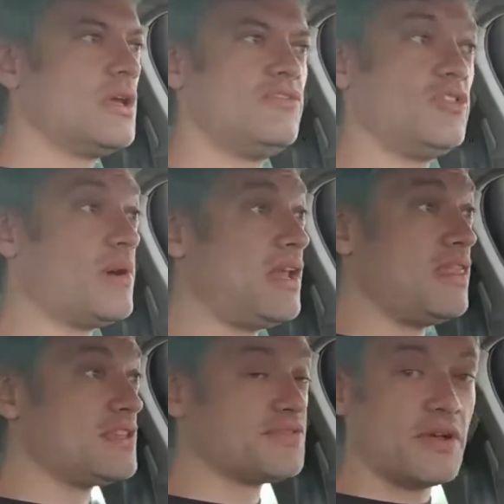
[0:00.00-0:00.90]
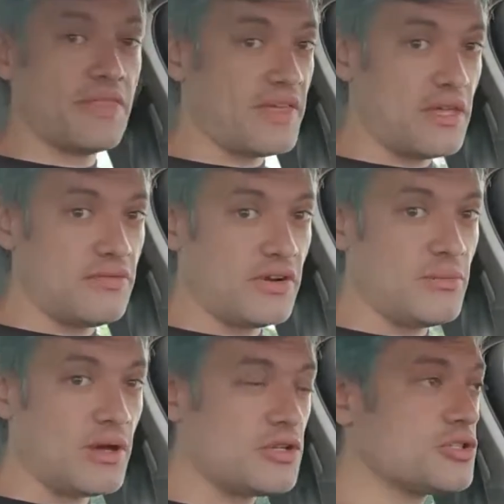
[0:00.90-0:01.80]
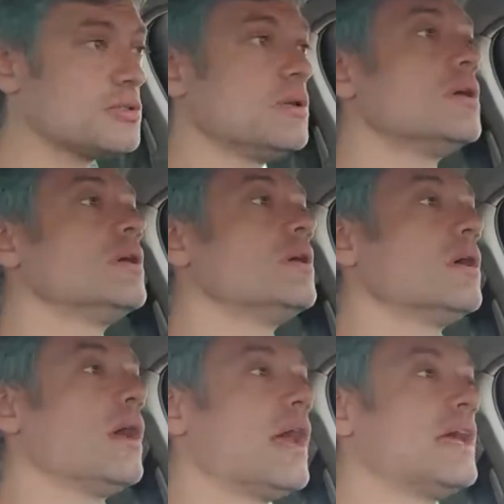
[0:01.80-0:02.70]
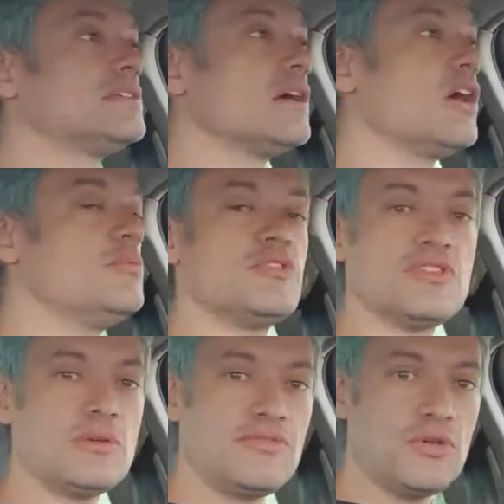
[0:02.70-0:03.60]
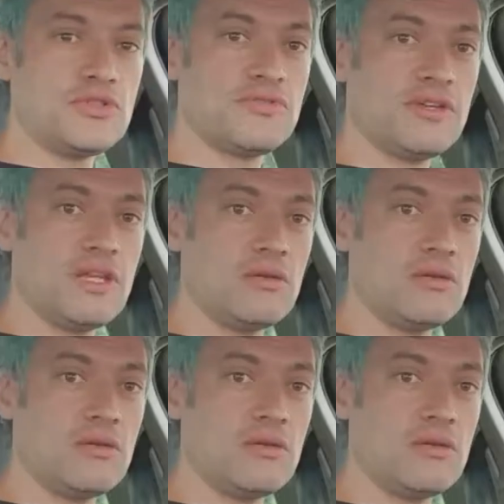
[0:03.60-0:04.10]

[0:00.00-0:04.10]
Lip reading: If you made it this far, thank you very much. And I hope to see you in a future video.